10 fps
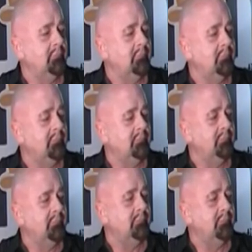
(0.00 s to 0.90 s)

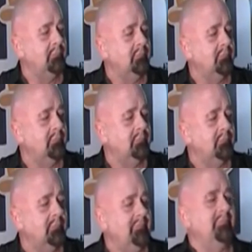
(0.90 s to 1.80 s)

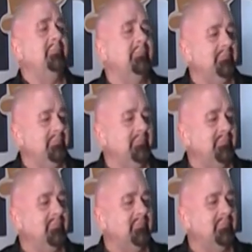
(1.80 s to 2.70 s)

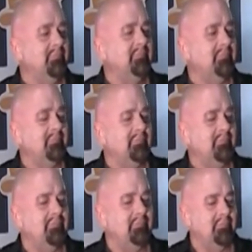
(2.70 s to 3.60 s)

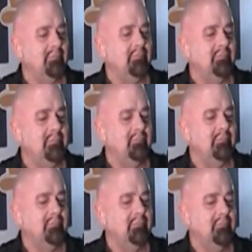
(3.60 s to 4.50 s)

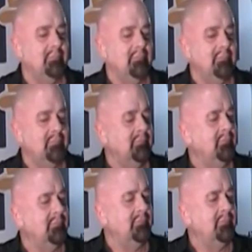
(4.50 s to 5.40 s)

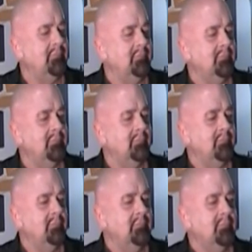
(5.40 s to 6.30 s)

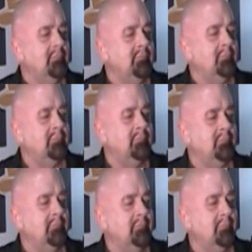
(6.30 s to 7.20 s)

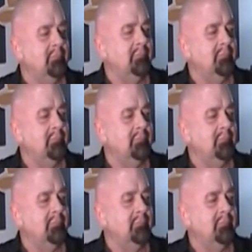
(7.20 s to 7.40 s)
This person isn't speaking.